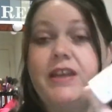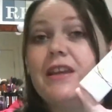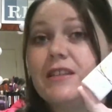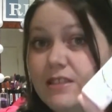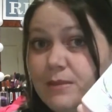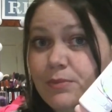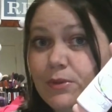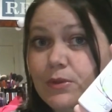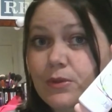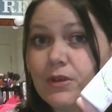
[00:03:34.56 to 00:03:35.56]

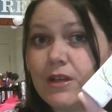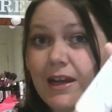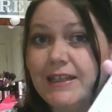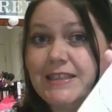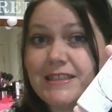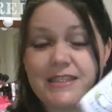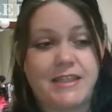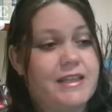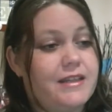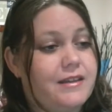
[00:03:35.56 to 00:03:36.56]
Simple Kind to
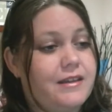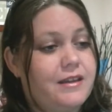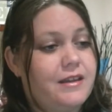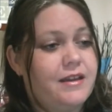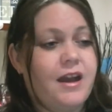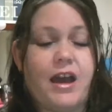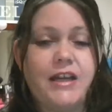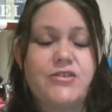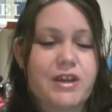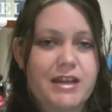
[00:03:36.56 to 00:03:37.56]
Skin
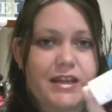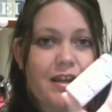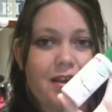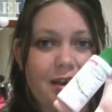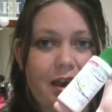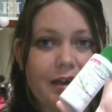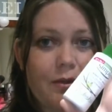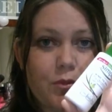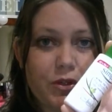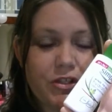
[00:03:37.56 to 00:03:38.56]
Hydrating Light
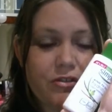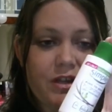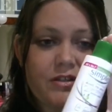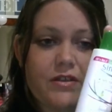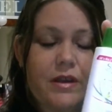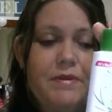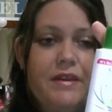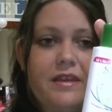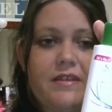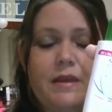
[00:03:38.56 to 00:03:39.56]
Moisturizer. I picked
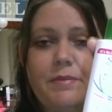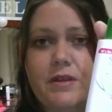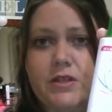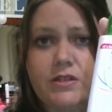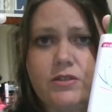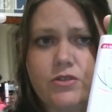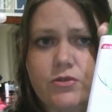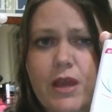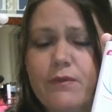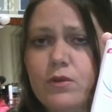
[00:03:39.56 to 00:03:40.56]
this up in a
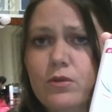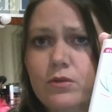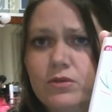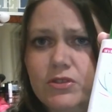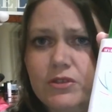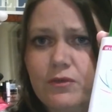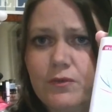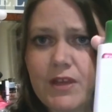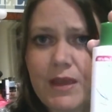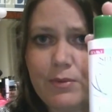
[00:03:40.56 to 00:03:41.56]
travel sort of
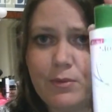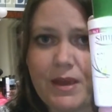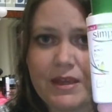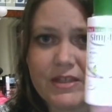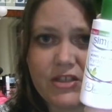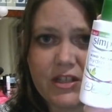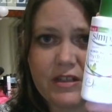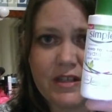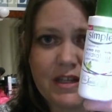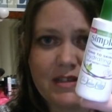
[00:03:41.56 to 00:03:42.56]
sample pack. As you can
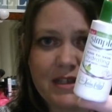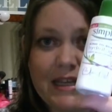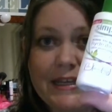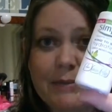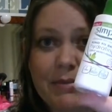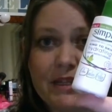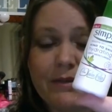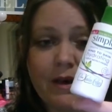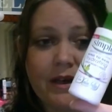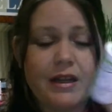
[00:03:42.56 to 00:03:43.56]
see, it's an itty bitty
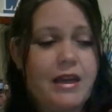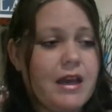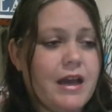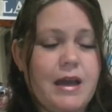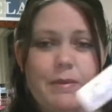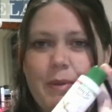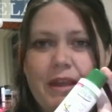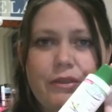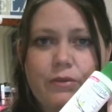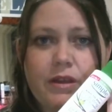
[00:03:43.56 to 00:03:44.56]
one. I
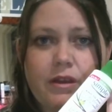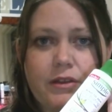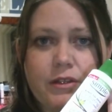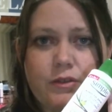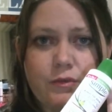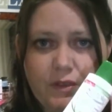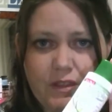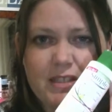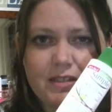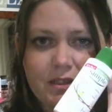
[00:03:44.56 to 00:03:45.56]
paid $3 for
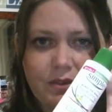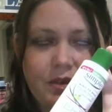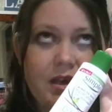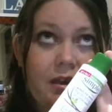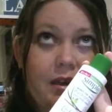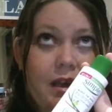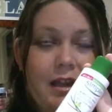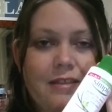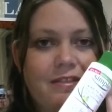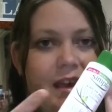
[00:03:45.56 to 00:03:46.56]
this little thing.
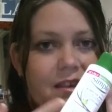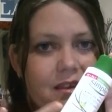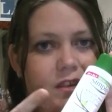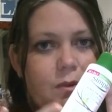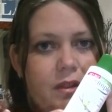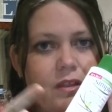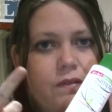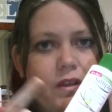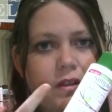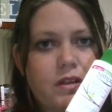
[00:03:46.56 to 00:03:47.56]
That's expensive
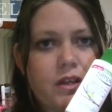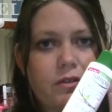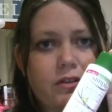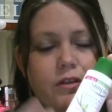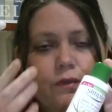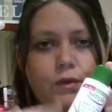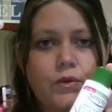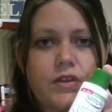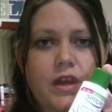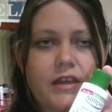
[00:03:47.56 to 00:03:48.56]
considering that the full
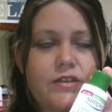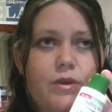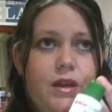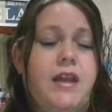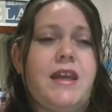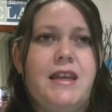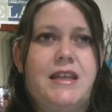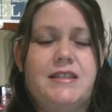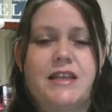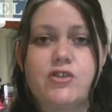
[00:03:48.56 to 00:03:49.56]
size one
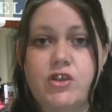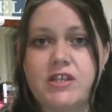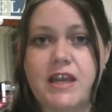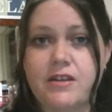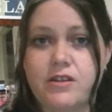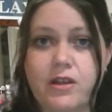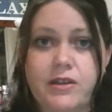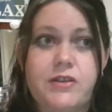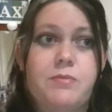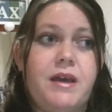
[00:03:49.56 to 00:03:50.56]
is actually
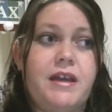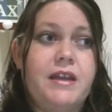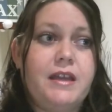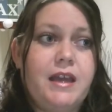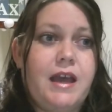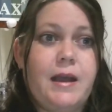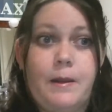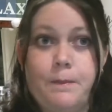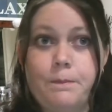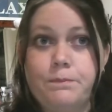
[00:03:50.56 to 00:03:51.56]
$10, but
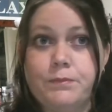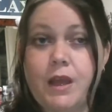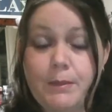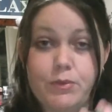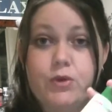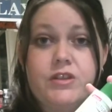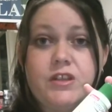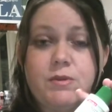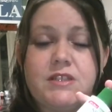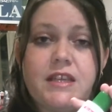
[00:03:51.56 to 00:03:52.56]
I brought this
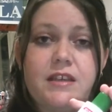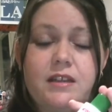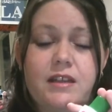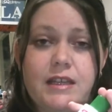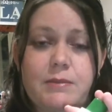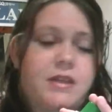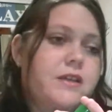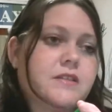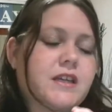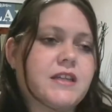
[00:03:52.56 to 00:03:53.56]
particularly
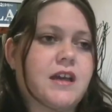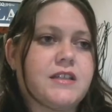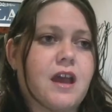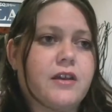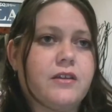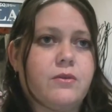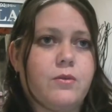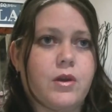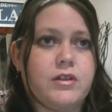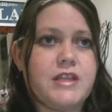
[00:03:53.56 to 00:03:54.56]
because I don't
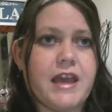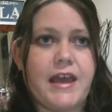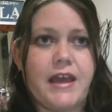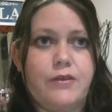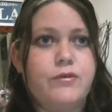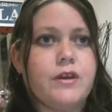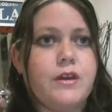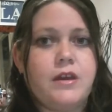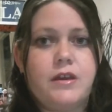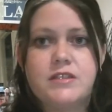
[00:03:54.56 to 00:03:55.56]
want to have
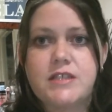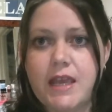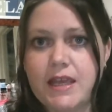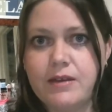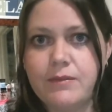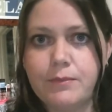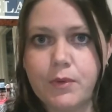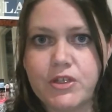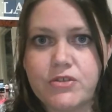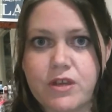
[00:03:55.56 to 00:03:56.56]
10
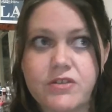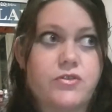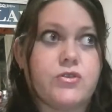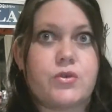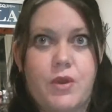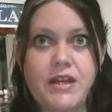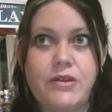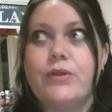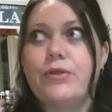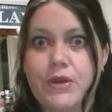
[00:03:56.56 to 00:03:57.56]
moisturizers or 20
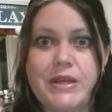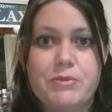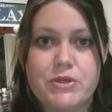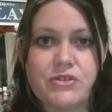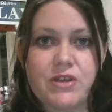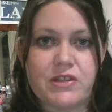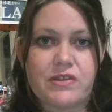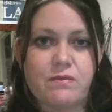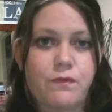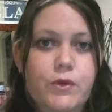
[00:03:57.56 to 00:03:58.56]
or 30 moisturizers
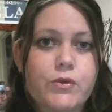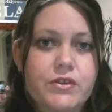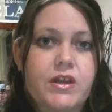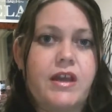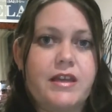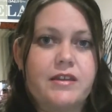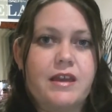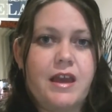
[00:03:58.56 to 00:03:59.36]
in full size